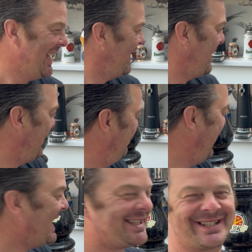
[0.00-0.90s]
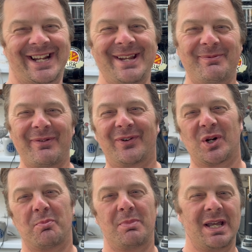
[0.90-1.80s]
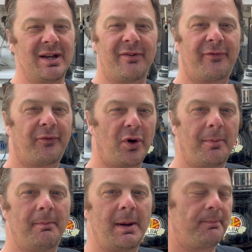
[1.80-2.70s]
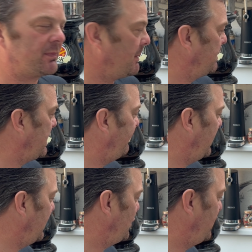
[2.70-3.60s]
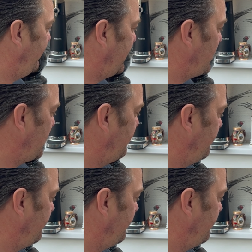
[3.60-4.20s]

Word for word: Um, today we've got a beer from Brother Żywiec.